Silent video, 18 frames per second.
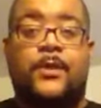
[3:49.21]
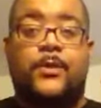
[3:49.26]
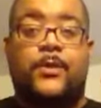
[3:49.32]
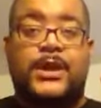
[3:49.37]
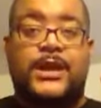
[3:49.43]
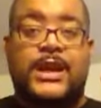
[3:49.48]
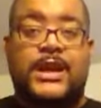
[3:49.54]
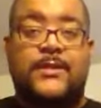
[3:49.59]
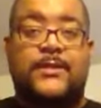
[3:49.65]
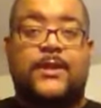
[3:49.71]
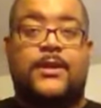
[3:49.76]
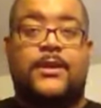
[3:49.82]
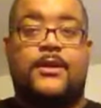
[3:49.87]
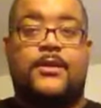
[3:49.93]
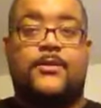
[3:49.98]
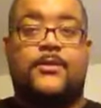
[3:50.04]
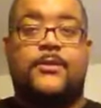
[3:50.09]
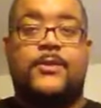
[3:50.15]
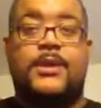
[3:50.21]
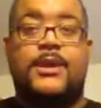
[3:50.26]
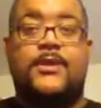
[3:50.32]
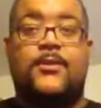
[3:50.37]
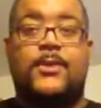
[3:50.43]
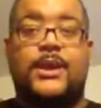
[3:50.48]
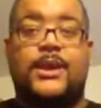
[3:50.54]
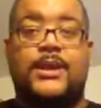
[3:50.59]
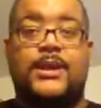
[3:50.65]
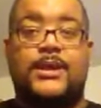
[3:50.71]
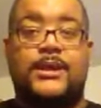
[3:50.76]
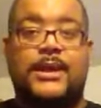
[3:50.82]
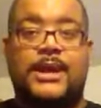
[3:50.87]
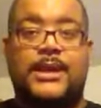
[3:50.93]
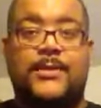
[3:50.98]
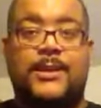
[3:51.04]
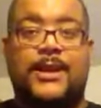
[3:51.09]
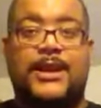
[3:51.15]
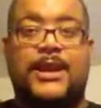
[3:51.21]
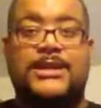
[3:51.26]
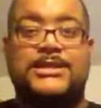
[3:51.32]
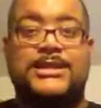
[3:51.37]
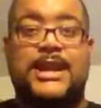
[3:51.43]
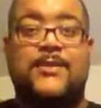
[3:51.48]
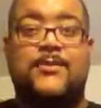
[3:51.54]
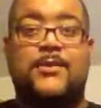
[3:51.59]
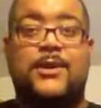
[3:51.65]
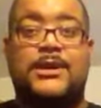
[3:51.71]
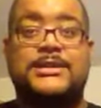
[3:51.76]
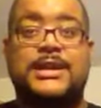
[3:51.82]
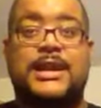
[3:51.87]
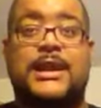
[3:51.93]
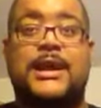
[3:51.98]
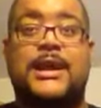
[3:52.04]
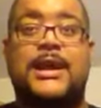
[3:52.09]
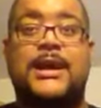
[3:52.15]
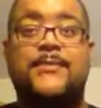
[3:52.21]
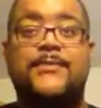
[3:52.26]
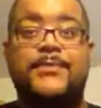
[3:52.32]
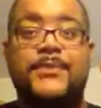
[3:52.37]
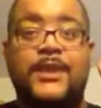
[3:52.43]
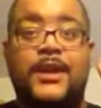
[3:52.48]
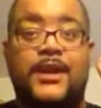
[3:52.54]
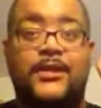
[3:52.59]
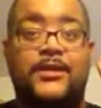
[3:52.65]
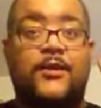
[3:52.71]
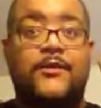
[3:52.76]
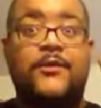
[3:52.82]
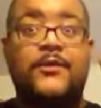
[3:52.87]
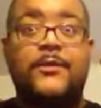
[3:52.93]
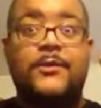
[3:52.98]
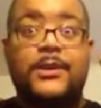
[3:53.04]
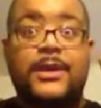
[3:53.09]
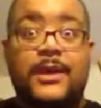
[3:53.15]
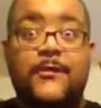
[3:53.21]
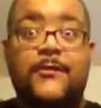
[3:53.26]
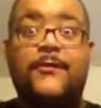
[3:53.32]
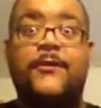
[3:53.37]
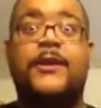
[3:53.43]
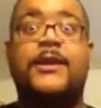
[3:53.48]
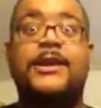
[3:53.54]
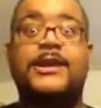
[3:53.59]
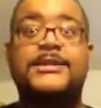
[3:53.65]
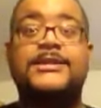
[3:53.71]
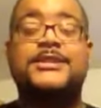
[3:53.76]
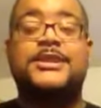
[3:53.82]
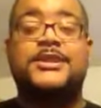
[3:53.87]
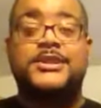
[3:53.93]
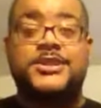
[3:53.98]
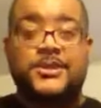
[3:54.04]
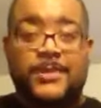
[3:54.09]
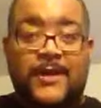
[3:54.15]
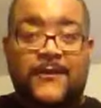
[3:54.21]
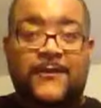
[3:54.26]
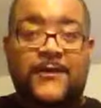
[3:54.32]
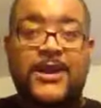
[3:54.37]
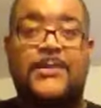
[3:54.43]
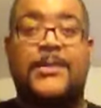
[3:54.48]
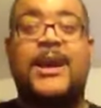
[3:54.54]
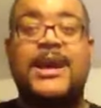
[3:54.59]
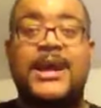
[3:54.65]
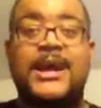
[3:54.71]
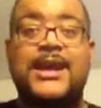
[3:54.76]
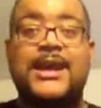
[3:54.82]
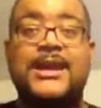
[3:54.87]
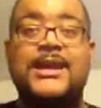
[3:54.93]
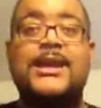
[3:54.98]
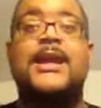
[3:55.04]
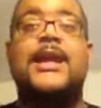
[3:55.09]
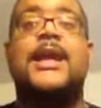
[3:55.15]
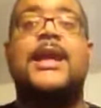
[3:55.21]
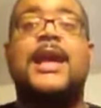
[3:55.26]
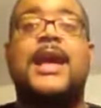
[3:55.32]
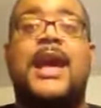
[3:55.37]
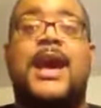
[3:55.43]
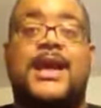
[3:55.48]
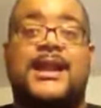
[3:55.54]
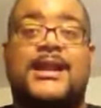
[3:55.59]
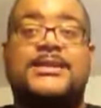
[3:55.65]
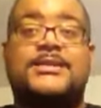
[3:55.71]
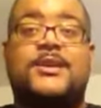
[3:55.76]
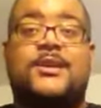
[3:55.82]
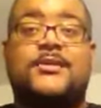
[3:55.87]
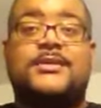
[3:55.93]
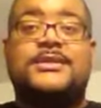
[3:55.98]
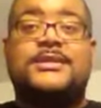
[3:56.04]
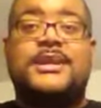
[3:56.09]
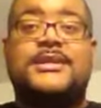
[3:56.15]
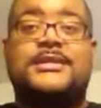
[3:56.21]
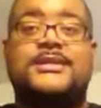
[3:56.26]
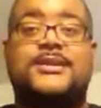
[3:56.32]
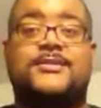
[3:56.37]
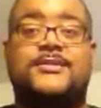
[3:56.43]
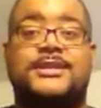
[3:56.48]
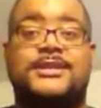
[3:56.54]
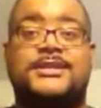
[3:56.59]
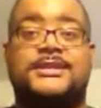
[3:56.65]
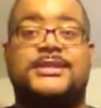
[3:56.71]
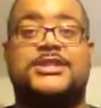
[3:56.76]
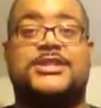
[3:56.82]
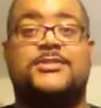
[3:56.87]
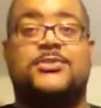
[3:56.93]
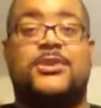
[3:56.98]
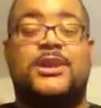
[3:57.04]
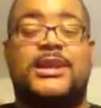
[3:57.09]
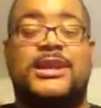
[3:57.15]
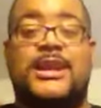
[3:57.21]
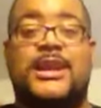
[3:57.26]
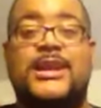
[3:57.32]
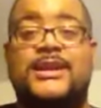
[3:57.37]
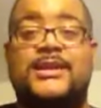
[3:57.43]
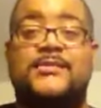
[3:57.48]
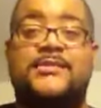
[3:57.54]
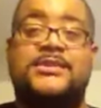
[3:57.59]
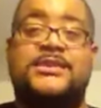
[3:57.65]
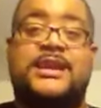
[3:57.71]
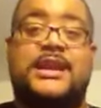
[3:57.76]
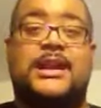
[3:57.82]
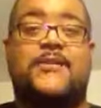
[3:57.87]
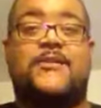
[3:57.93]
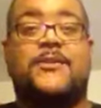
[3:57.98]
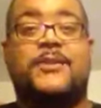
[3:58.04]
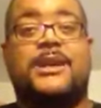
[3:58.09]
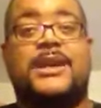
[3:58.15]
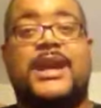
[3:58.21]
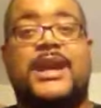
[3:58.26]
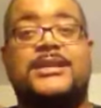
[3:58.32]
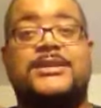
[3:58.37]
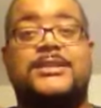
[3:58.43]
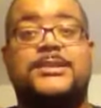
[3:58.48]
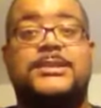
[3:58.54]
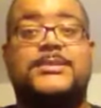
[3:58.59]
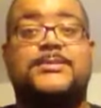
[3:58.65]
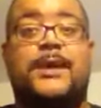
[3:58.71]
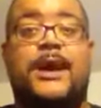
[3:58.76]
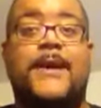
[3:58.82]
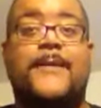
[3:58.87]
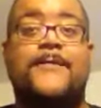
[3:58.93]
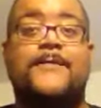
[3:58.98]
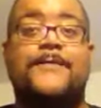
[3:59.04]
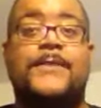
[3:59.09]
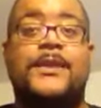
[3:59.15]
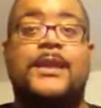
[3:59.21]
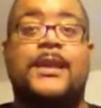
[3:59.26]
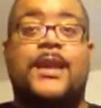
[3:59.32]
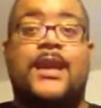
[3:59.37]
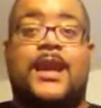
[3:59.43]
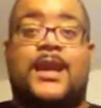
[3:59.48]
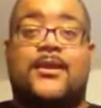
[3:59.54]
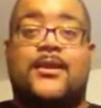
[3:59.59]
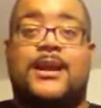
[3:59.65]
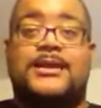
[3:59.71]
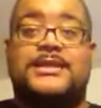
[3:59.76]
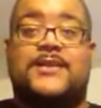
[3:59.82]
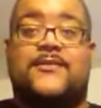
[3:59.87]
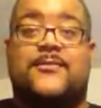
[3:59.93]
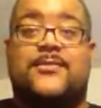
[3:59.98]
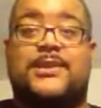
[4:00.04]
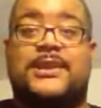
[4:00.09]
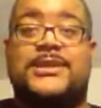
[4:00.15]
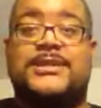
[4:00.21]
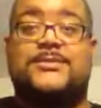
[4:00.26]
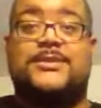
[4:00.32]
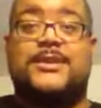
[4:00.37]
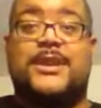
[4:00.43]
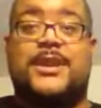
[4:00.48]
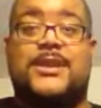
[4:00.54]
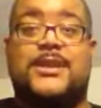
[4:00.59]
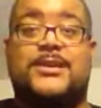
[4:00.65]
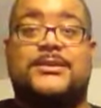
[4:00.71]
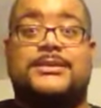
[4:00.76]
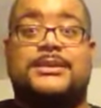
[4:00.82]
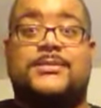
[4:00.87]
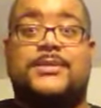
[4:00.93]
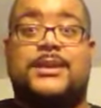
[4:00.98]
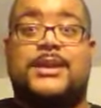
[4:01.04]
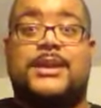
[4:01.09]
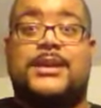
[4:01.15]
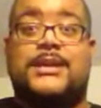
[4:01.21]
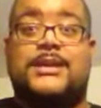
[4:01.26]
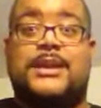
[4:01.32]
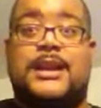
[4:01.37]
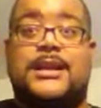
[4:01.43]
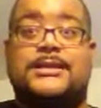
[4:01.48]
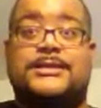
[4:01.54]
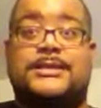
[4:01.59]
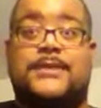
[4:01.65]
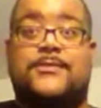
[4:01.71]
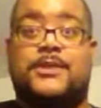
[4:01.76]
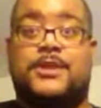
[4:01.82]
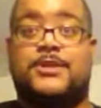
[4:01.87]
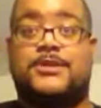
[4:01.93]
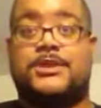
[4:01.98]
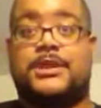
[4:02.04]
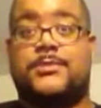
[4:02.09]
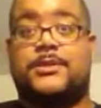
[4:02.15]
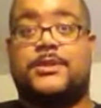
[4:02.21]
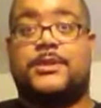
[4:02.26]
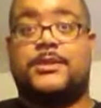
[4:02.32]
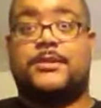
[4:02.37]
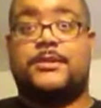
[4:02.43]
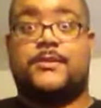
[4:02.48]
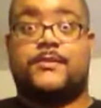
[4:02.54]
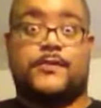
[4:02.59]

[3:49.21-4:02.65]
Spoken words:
we keep in contact one time. And hopefully we become friends, because you're my friend in my head. And that's all I have to say. So this is your boy Kenneth, signing off from the KTookes spot. And you guys have a blessed one. And you'll see me again next time when I drop another new